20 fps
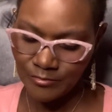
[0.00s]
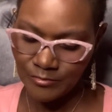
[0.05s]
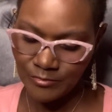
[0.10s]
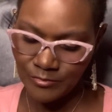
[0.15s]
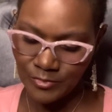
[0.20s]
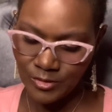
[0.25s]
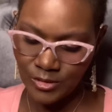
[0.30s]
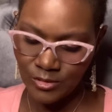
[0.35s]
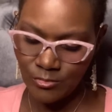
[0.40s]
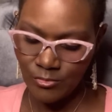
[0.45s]

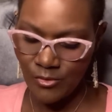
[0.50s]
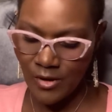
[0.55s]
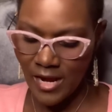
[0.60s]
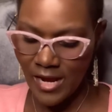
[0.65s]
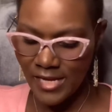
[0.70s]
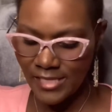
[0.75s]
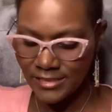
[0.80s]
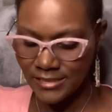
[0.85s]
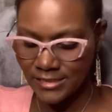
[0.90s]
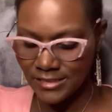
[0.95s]

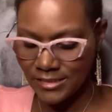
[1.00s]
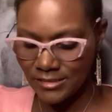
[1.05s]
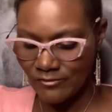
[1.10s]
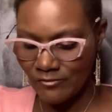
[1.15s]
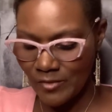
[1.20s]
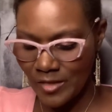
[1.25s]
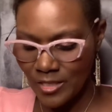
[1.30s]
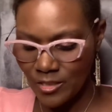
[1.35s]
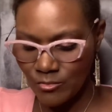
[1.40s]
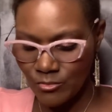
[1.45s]
surprise is
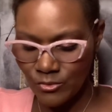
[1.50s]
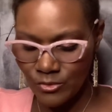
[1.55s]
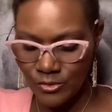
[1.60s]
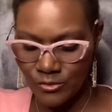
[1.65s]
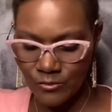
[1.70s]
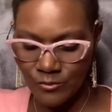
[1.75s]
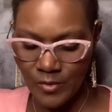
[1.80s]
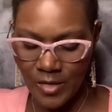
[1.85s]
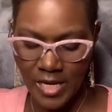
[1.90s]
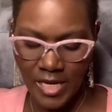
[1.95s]
available
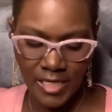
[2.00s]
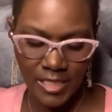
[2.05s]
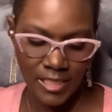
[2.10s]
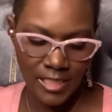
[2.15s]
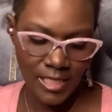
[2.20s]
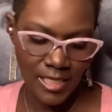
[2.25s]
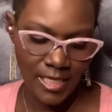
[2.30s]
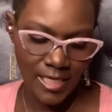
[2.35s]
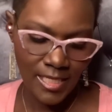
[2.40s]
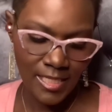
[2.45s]
and ready
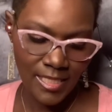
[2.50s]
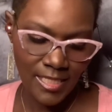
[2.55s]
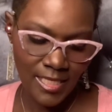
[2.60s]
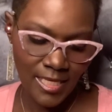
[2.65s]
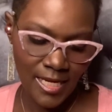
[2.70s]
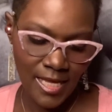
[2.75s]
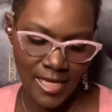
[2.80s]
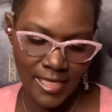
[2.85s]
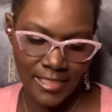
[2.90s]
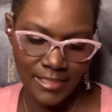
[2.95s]
and then
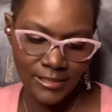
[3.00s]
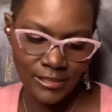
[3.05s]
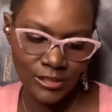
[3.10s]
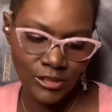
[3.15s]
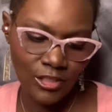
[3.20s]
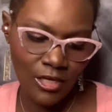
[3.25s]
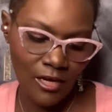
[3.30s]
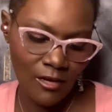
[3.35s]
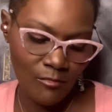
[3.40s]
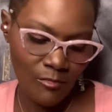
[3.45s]
I get to
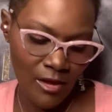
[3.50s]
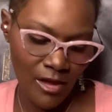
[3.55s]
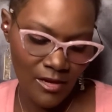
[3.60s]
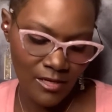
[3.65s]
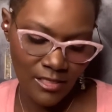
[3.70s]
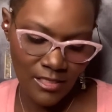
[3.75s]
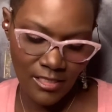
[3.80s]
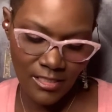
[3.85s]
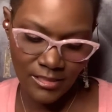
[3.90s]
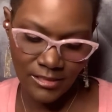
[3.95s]
talk about
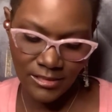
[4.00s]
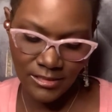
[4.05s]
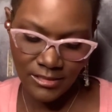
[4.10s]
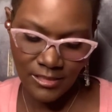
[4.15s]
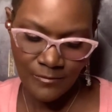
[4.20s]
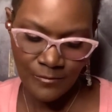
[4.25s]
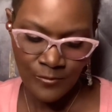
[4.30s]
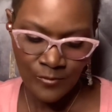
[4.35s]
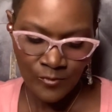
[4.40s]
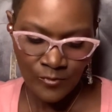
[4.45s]
it. It's
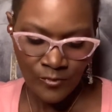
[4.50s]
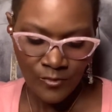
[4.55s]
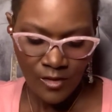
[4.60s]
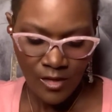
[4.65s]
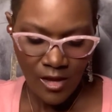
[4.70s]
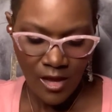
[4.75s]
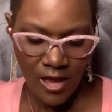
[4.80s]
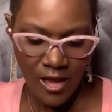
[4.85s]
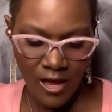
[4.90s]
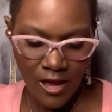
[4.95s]

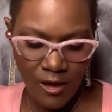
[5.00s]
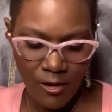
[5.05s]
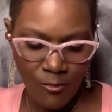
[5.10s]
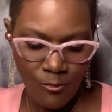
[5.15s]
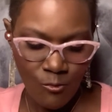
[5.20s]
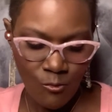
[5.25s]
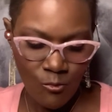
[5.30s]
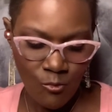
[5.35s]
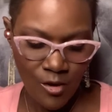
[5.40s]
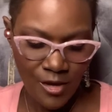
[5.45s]

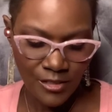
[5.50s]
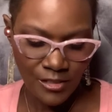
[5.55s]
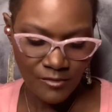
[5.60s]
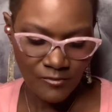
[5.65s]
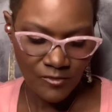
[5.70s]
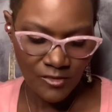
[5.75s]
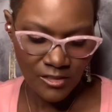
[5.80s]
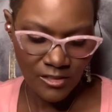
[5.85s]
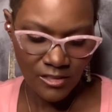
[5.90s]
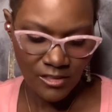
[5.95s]
um, one of
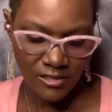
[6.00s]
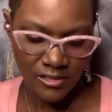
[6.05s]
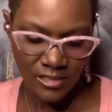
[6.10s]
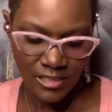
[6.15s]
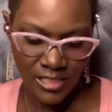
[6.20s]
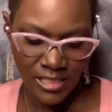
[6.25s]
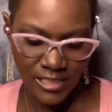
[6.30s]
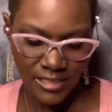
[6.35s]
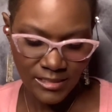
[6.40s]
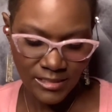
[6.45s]
the
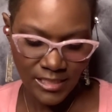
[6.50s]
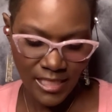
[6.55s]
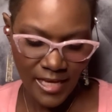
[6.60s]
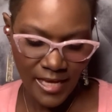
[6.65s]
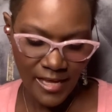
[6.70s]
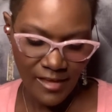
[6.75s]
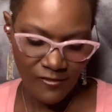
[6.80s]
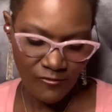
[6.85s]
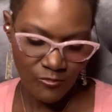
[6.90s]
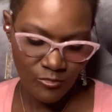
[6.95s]
things I
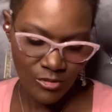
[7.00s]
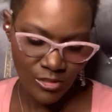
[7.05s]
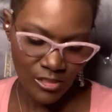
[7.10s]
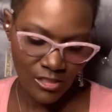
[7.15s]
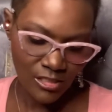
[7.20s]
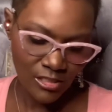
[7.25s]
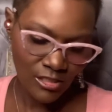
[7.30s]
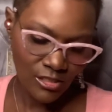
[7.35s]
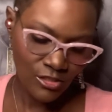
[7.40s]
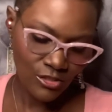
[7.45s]
have
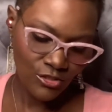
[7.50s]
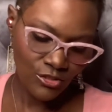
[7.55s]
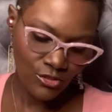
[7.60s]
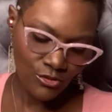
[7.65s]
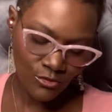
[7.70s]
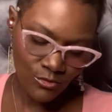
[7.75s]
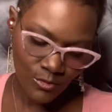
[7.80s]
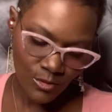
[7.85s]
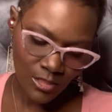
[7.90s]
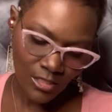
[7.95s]
been
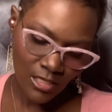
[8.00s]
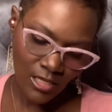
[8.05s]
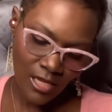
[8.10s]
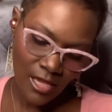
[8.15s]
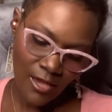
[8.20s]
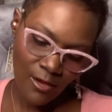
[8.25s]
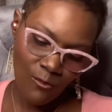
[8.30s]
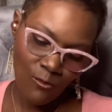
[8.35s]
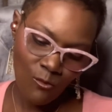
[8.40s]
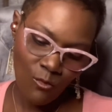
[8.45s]
using
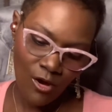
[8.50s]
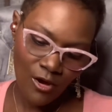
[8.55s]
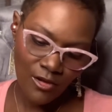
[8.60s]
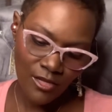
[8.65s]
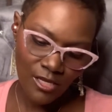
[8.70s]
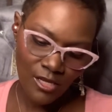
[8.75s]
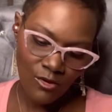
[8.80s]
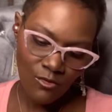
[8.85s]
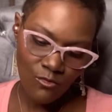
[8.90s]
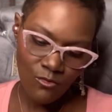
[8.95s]
and
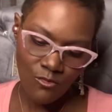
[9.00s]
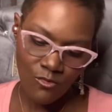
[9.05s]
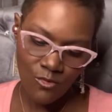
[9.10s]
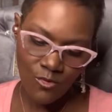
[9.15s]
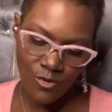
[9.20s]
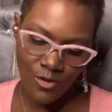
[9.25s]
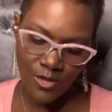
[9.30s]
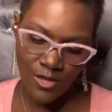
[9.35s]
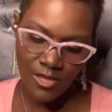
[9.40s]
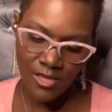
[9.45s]
working
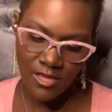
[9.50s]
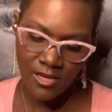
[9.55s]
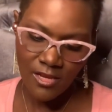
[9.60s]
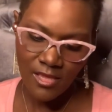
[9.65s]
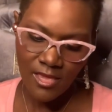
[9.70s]
on